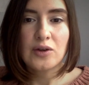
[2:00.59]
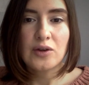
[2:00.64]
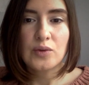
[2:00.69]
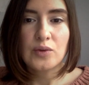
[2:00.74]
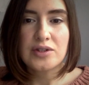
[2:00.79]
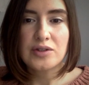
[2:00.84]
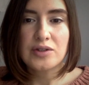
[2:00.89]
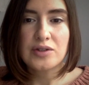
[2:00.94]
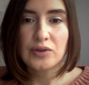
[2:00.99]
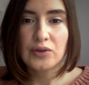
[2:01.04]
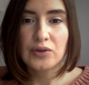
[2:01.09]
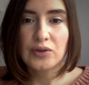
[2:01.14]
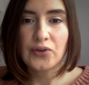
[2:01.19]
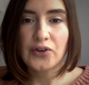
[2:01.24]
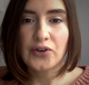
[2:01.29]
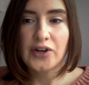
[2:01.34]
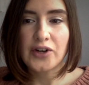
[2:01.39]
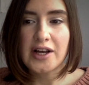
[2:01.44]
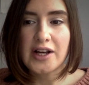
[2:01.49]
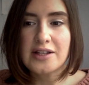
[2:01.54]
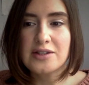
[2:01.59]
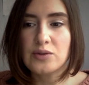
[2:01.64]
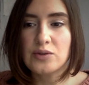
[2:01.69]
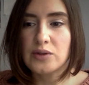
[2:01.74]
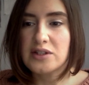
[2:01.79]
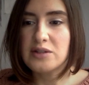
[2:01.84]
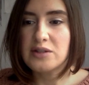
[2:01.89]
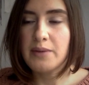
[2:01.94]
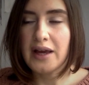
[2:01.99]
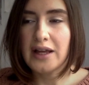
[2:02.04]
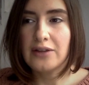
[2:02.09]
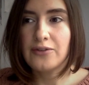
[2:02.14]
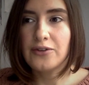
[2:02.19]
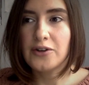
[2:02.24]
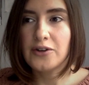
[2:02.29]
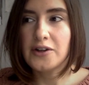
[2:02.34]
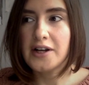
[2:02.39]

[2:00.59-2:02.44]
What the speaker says: what's good for us, what's bad for